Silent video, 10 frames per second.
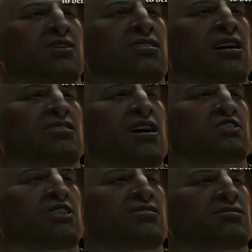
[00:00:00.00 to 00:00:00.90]
that, I
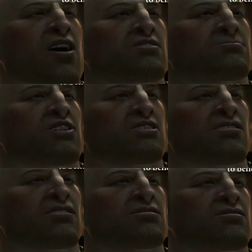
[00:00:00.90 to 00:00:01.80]
actually start to
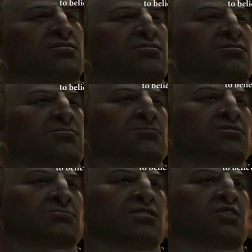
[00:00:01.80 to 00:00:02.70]
believe it. I
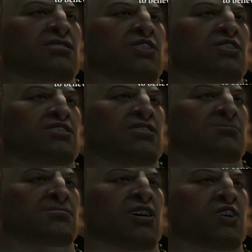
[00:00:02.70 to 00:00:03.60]
must be going crazy in
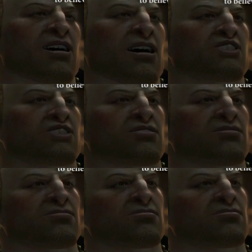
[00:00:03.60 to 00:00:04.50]
my old age.
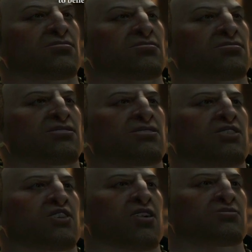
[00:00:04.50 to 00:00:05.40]

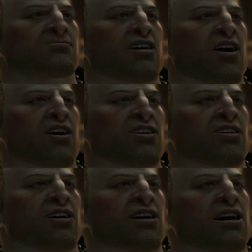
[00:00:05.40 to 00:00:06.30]
You know me, Hawk.
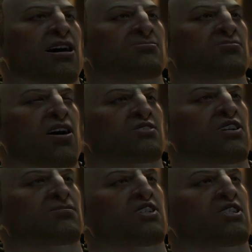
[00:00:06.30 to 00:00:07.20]
I'm not one for